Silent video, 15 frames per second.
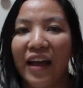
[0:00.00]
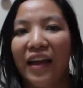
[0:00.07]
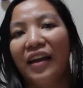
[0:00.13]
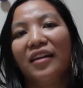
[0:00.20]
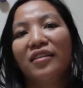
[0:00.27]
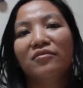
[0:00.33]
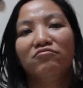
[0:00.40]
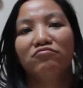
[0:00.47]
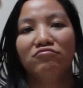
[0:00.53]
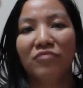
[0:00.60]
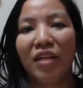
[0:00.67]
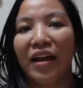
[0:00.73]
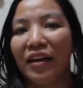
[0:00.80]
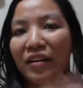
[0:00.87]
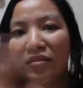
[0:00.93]
and
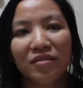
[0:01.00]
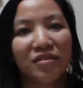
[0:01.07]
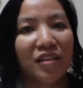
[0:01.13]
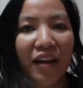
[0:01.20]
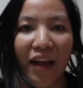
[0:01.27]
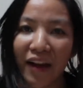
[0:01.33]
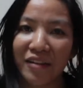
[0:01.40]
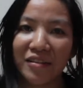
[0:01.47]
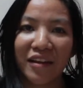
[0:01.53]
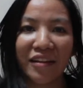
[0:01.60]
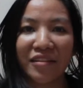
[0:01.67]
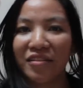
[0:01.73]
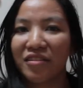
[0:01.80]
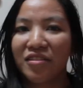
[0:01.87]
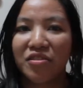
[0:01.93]
then select
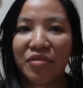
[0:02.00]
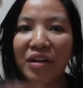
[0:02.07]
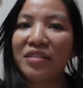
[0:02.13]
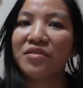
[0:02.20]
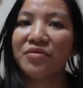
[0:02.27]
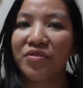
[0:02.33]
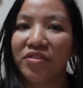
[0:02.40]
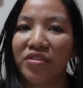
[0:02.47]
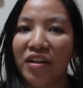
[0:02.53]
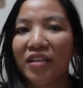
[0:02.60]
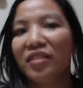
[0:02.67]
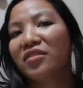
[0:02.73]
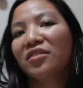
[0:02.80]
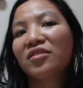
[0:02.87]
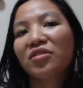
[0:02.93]
and just transfer
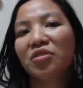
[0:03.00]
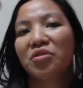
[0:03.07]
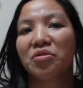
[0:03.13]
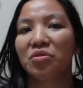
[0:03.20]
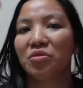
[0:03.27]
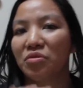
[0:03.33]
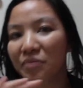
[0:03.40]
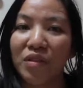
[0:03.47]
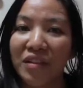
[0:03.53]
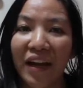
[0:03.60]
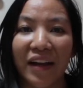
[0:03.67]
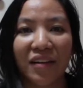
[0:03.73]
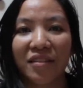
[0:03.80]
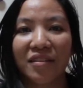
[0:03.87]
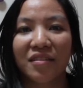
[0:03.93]
it to
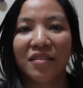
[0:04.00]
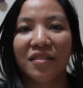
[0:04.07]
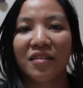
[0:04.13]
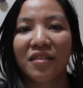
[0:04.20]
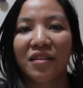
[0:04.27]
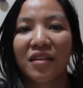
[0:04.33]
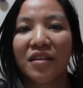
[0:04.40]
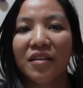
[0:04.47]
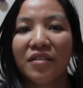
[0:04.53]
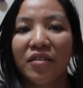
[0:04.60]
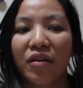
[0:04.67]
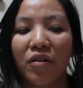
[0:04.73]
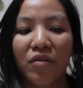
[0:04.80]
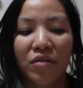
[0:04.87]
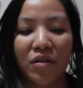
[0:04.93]
text.
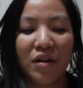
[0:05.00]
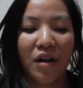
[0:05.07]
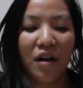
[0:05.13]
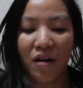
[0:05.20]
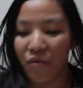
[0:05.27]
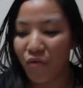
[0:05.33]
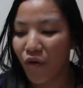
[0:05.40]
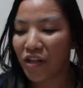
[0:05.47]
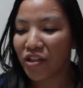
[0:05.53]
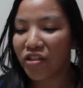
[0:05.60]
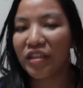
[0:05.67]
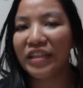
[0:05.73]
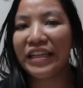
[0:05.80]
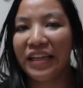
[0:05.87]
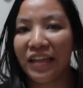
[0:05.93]
So what
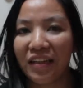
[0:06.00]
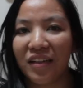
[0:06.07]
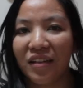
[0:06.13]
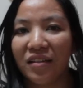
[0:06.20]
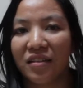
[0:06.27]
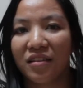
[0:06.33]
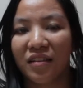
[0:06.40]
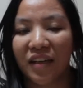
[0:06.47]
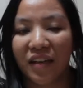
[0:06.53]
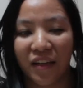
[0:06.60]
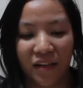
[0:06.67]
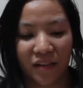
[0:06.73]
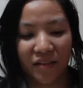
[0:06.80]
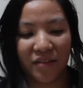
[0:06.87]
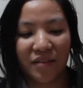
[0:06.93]
you need
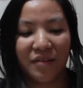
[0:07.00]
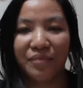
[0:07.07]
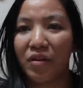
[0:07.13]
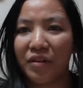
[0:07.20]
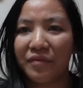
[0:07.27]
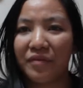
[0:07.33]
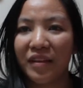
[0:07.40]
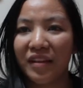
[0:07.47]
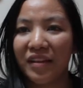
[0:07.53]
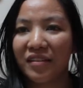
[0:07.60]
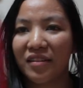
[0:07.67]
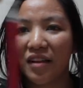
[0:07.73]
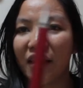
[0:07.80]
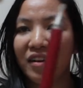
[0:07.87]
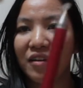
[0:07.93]
is one of
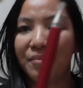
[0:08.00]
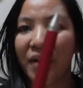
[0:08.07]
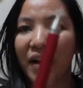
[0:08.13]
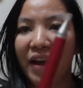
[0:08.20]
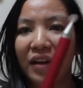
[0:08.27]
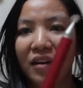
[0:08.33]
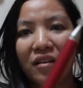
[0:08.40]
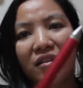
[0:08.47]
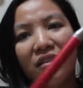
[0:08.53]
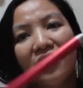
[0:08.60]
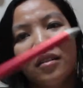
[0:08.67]
these kind of pen.